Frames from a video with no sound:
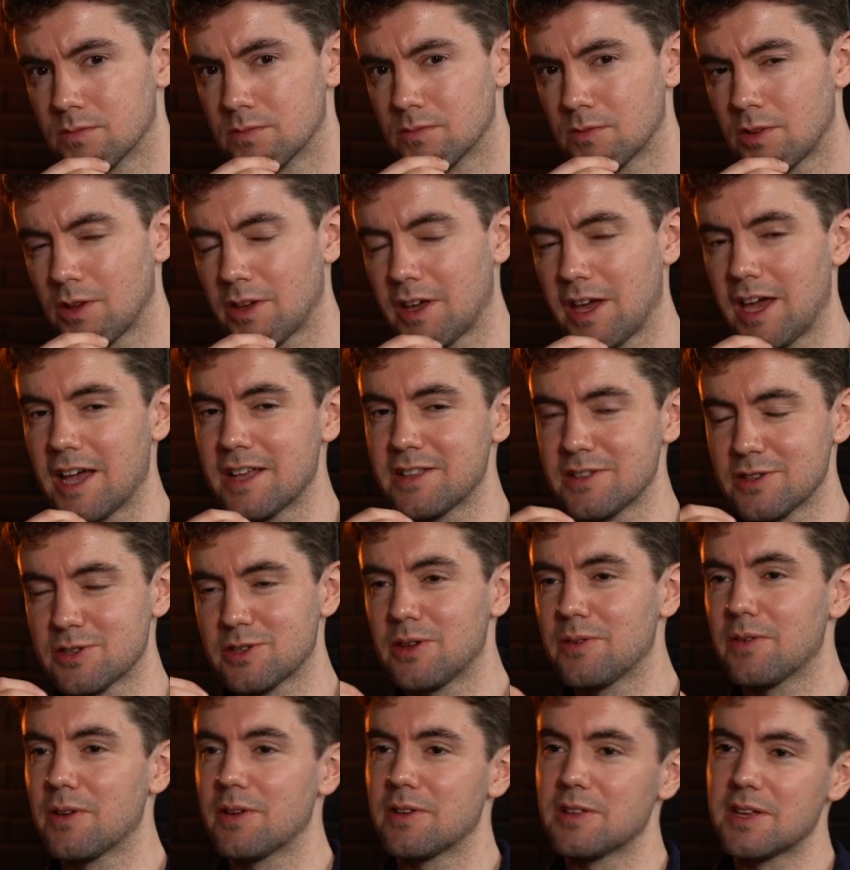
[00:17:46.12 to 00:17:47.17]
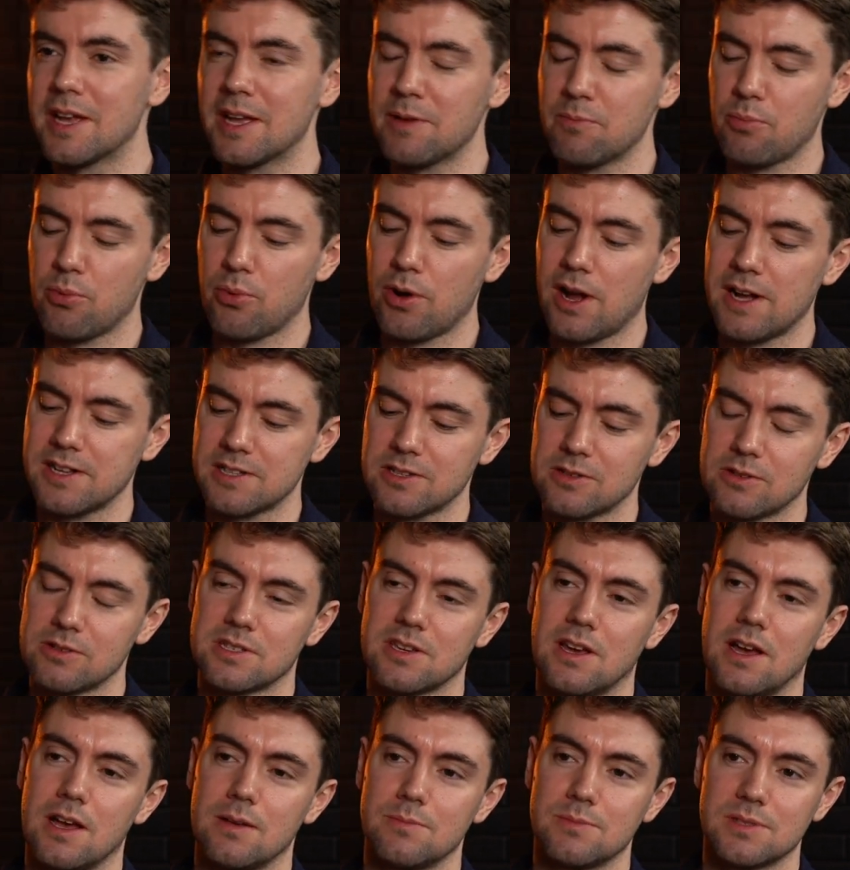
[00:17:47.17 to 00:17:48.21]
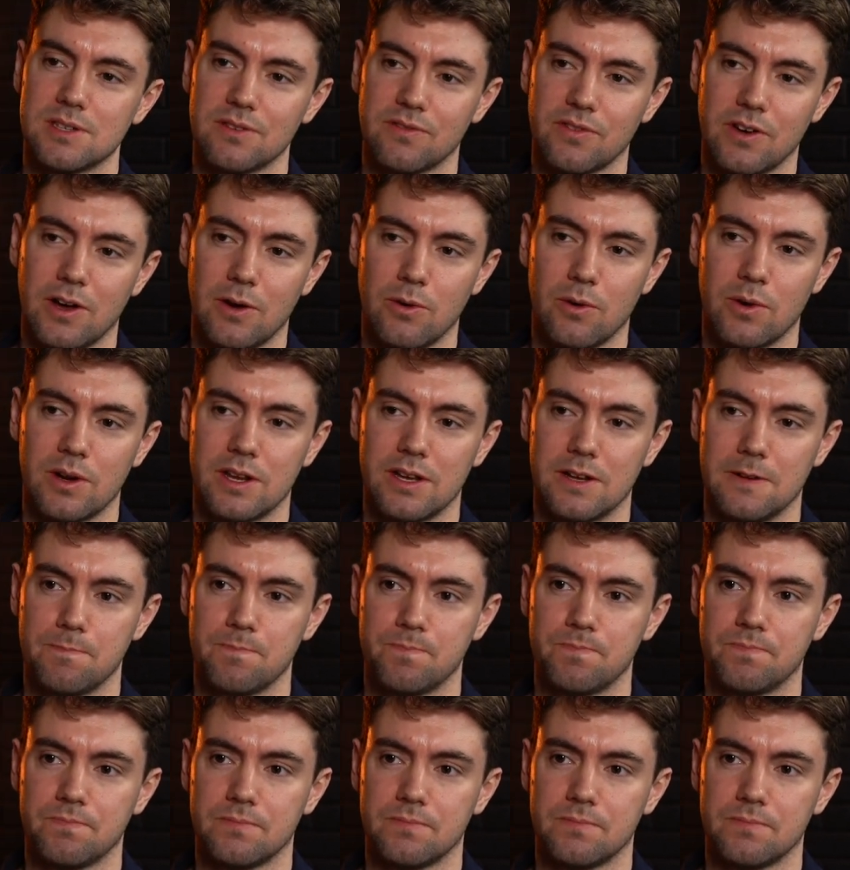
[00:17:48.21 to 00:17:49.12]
Okay, so in practical terms, if I want to